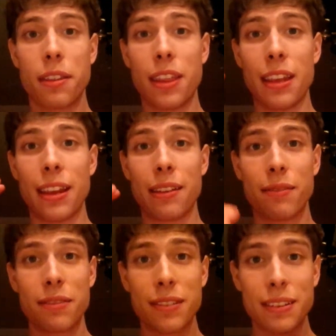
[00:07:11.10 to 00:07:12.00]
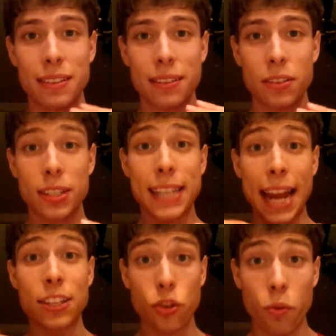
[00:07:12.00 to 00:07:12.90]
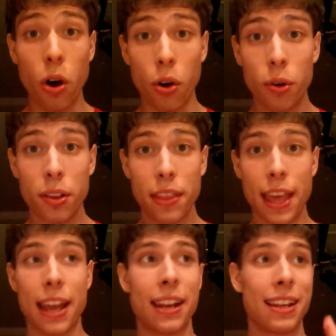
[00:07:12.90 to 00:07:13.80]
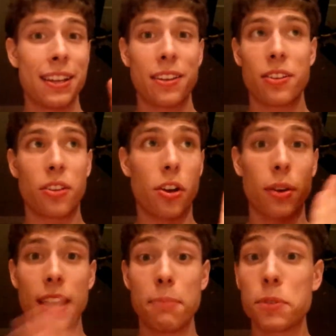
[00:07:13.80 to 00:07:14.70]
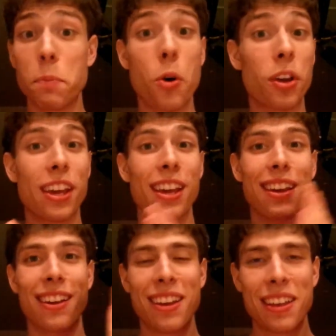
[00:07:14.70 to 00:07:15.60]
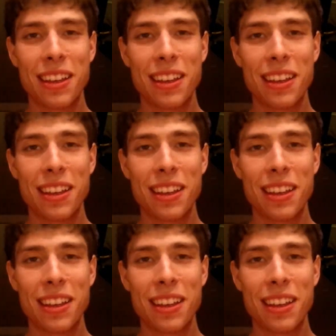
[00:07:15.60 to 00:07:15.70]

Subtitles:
the status quo, that, you know, keep smoking,